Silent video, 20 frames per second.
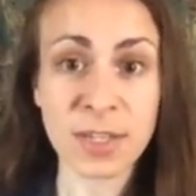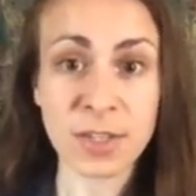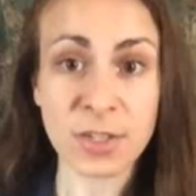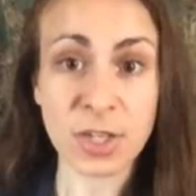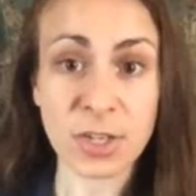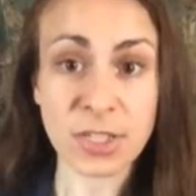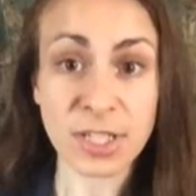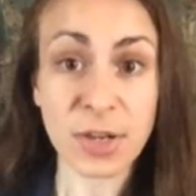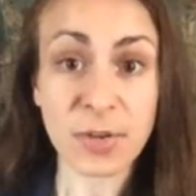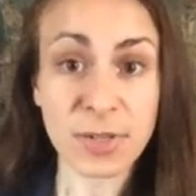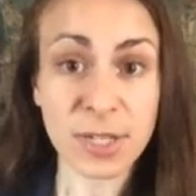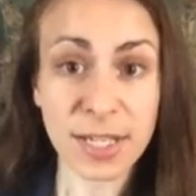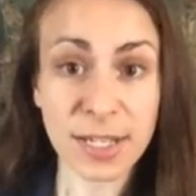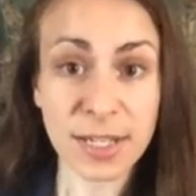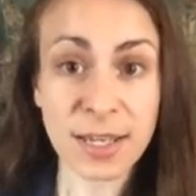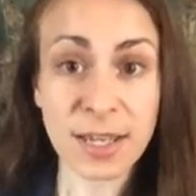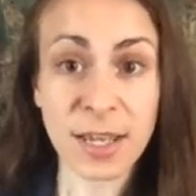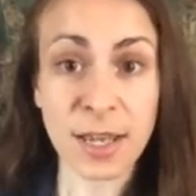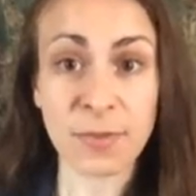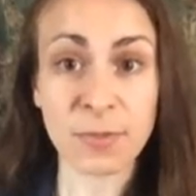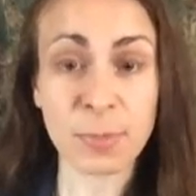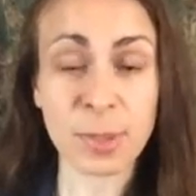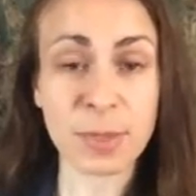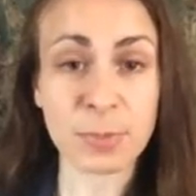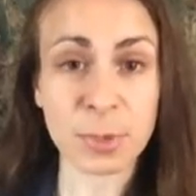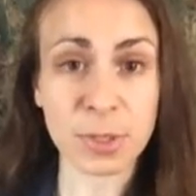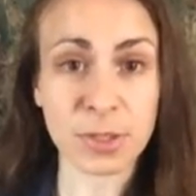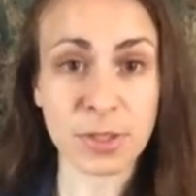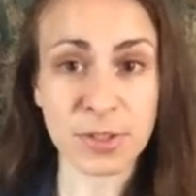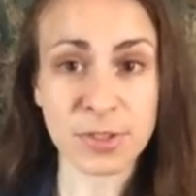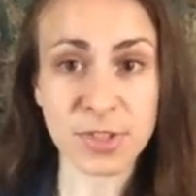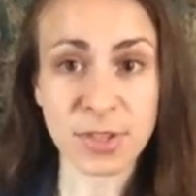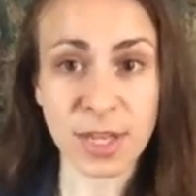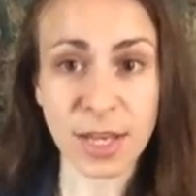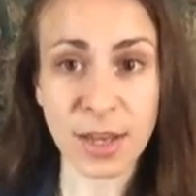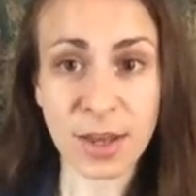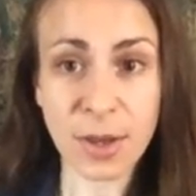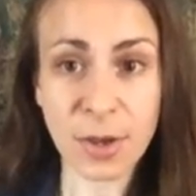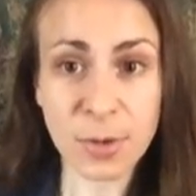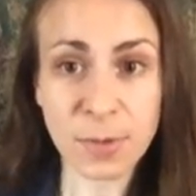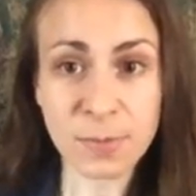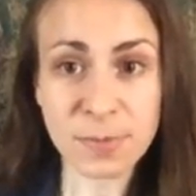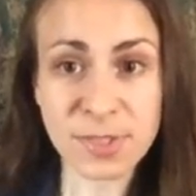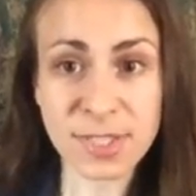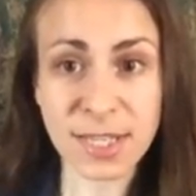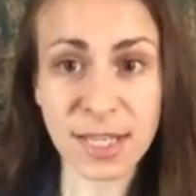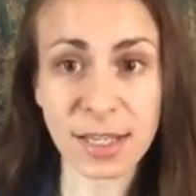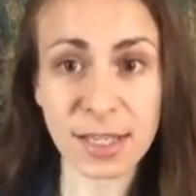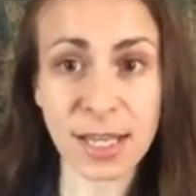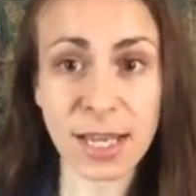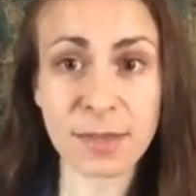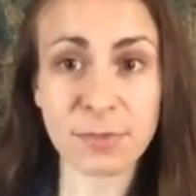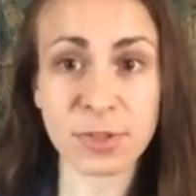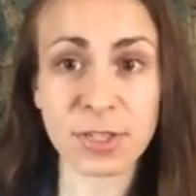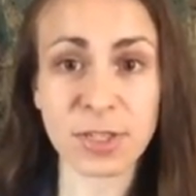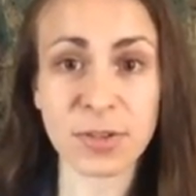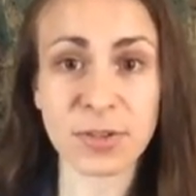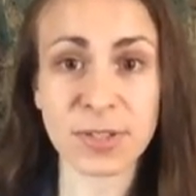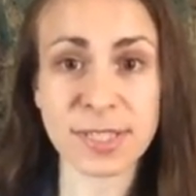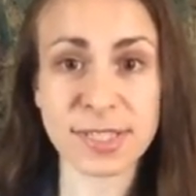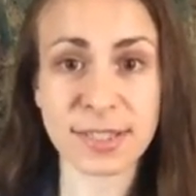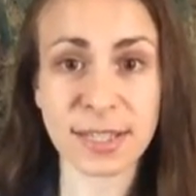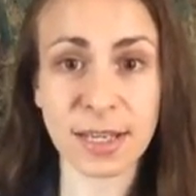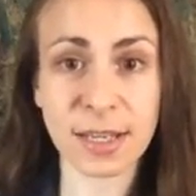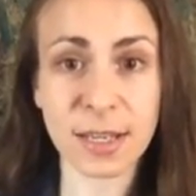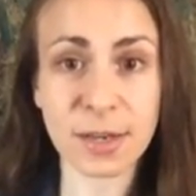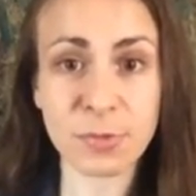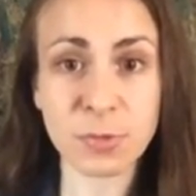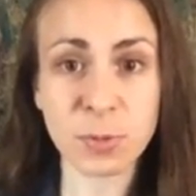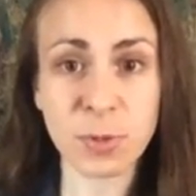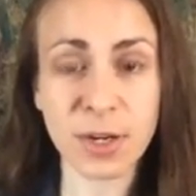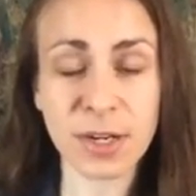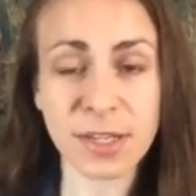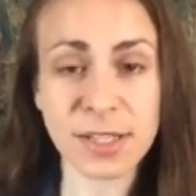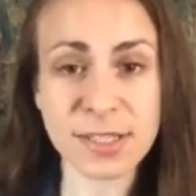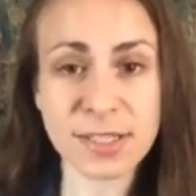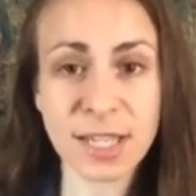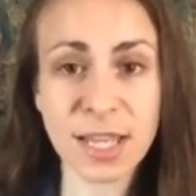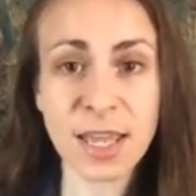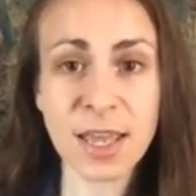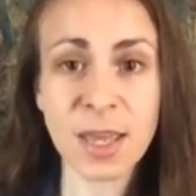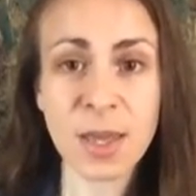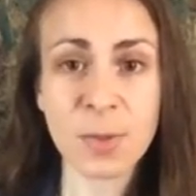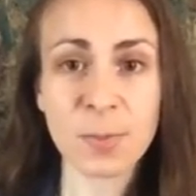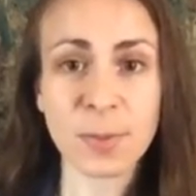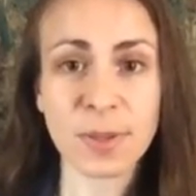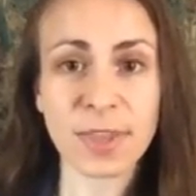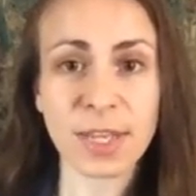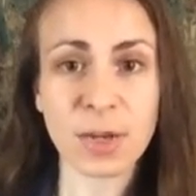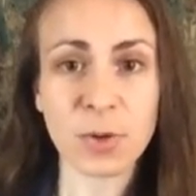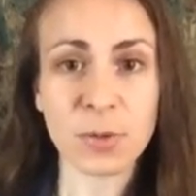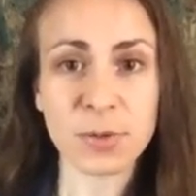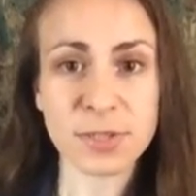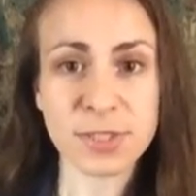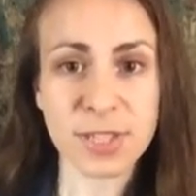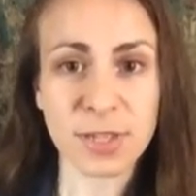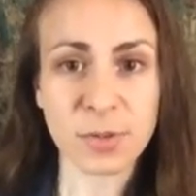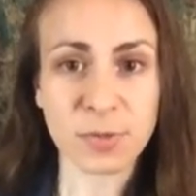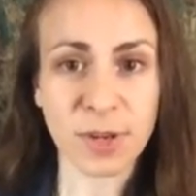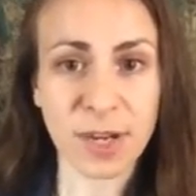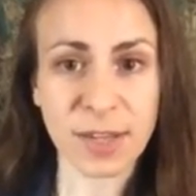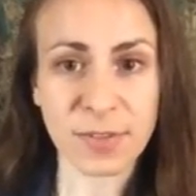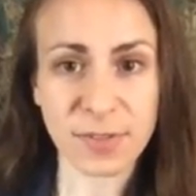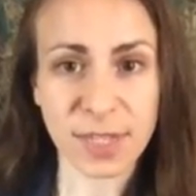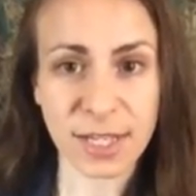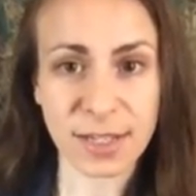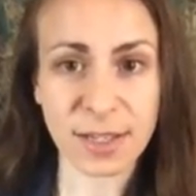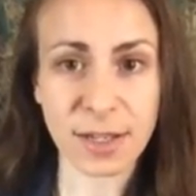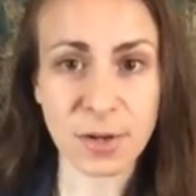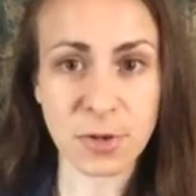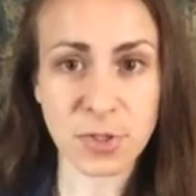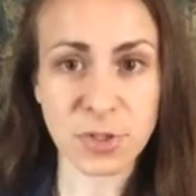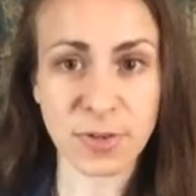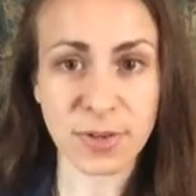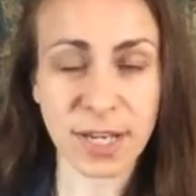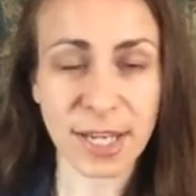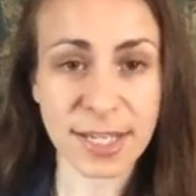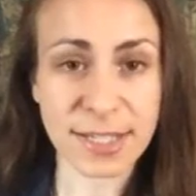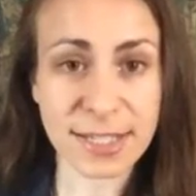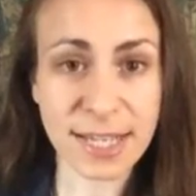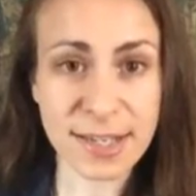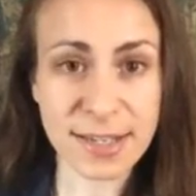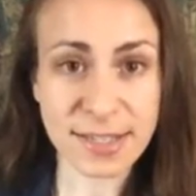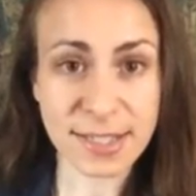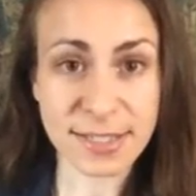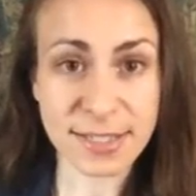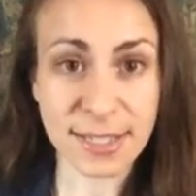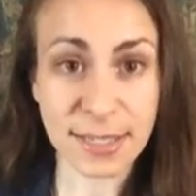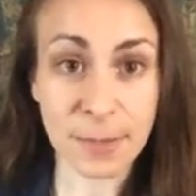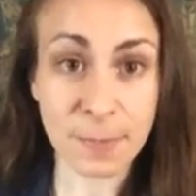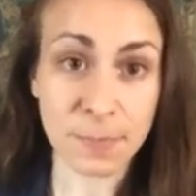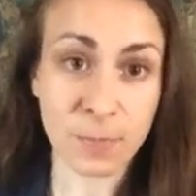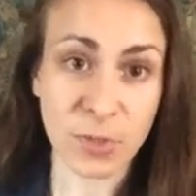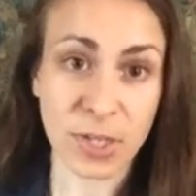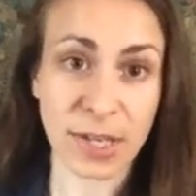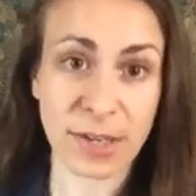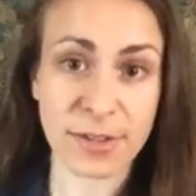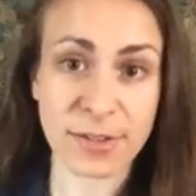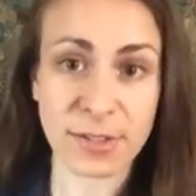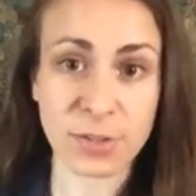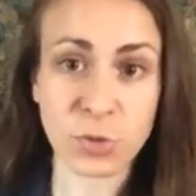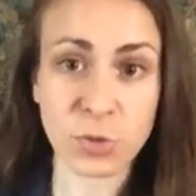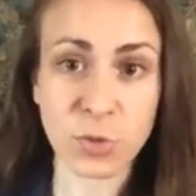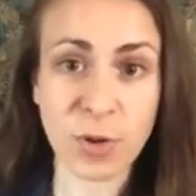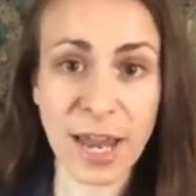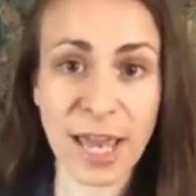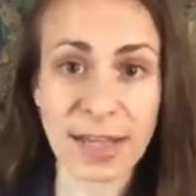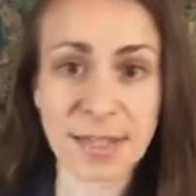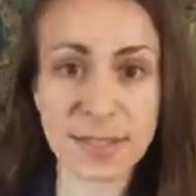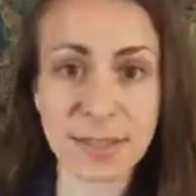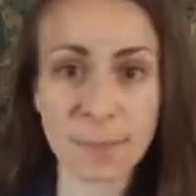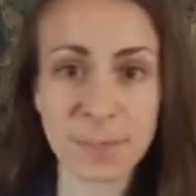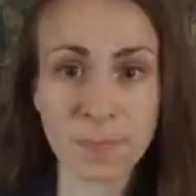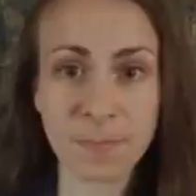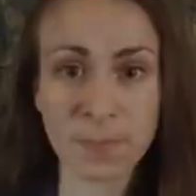Not only have people lost their homes, their livelihoods, their loved ones, but they also find their cultural identity under threat.